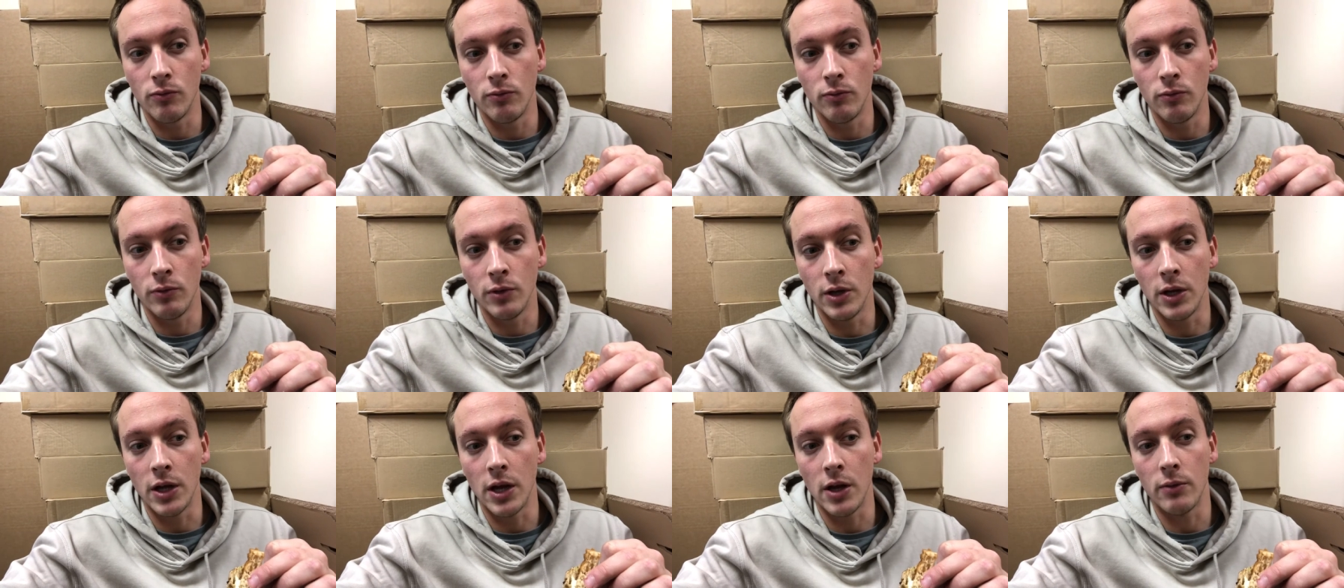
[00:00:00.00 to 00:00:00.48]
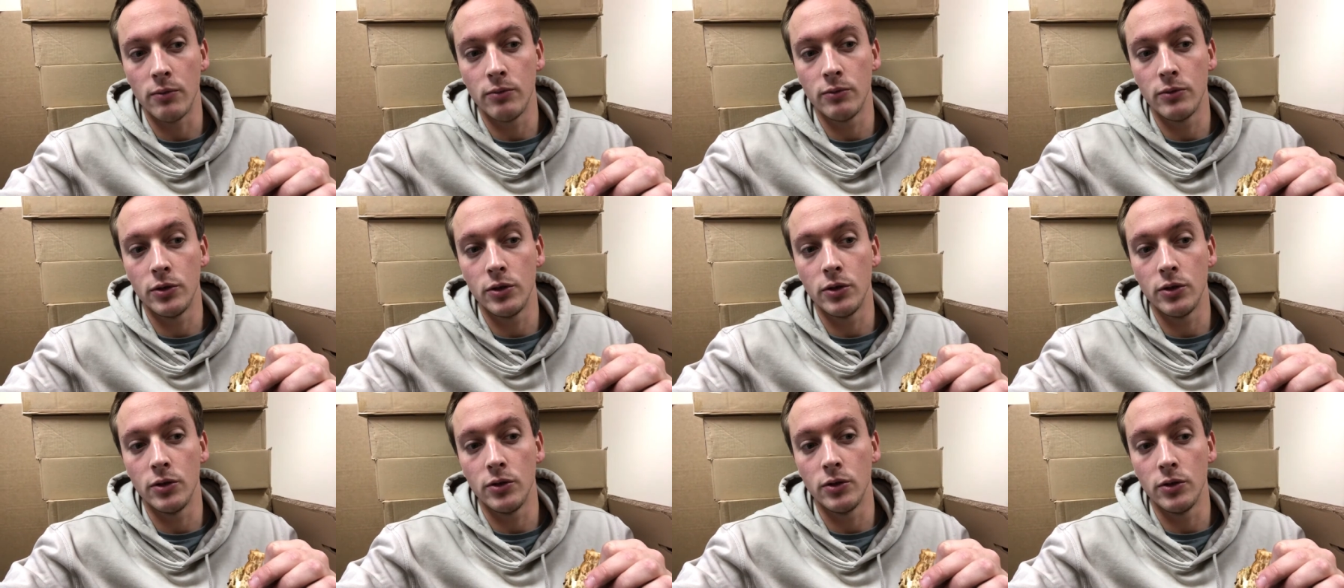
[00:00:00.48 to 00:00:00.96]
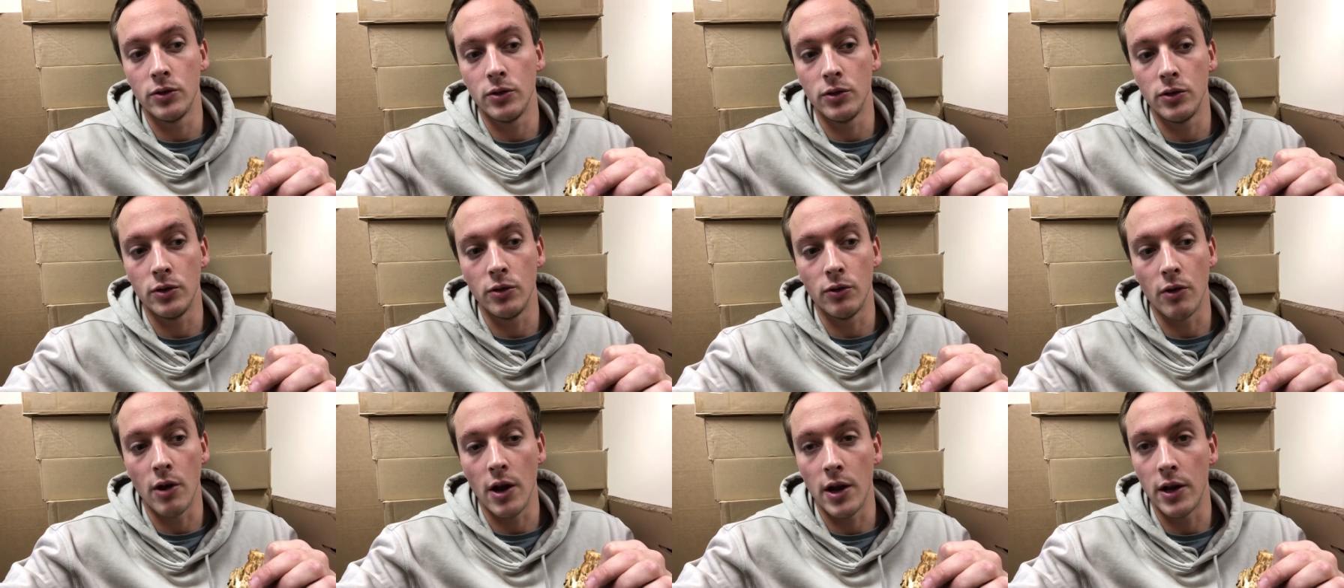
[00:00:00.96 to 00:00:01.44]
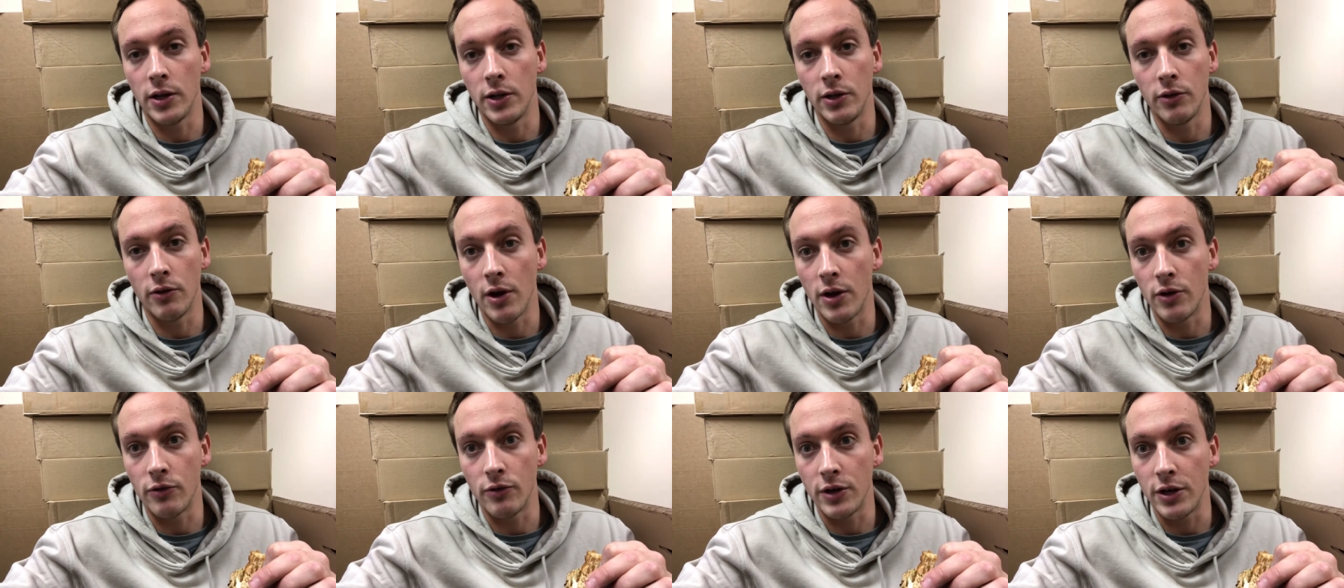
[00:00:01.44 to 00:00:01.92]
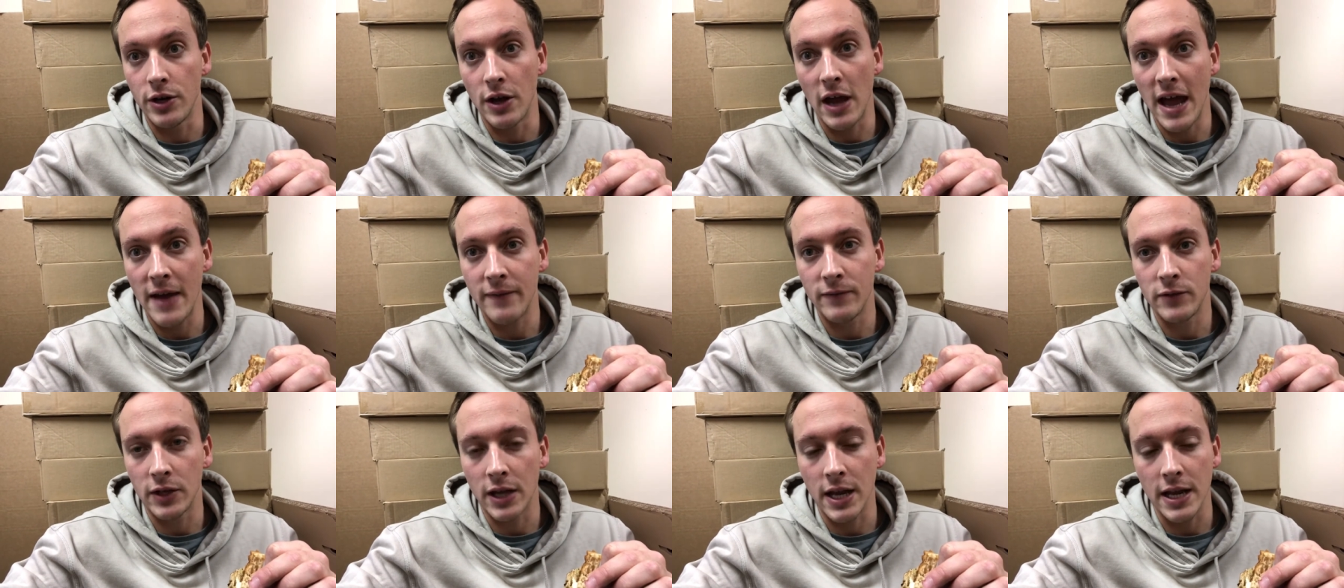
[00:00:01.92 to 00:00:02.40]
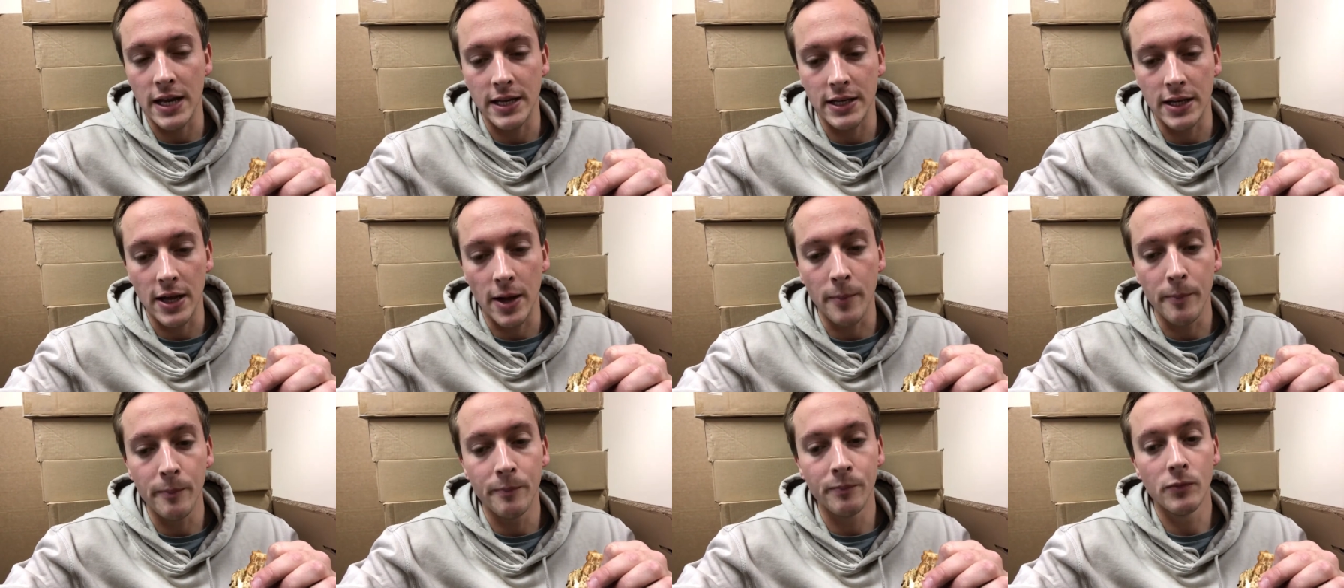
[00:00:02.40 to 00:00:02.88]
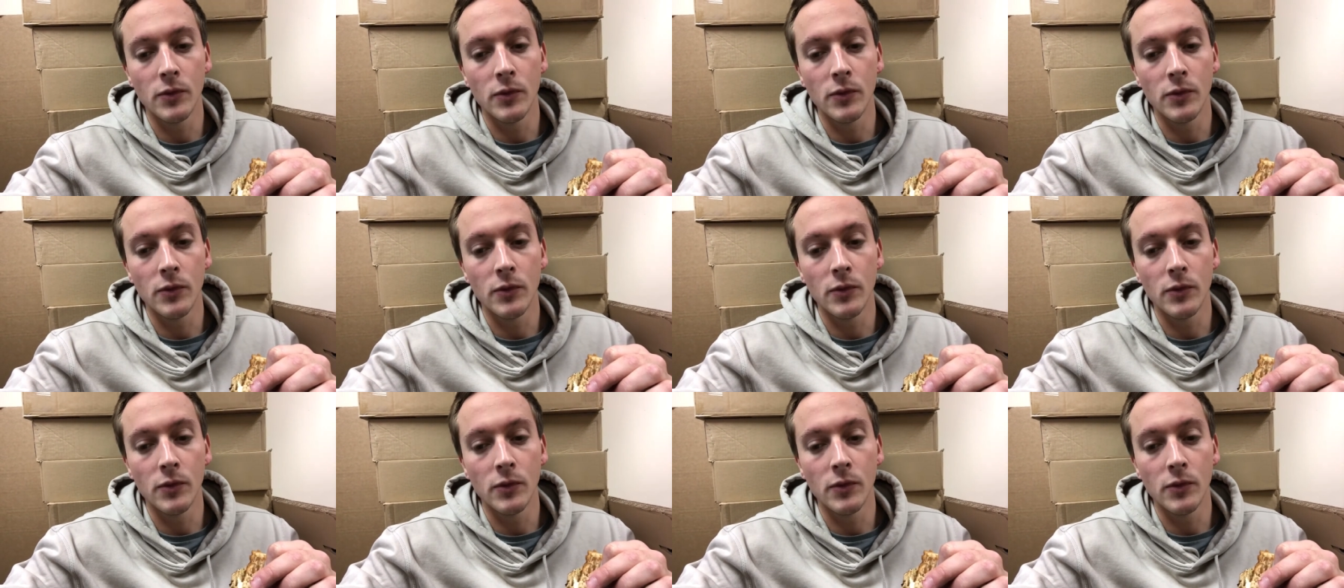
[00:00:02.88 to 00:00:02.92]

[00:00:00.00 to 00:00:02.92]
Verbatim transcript: you know you're un, you're under it and you have to get it done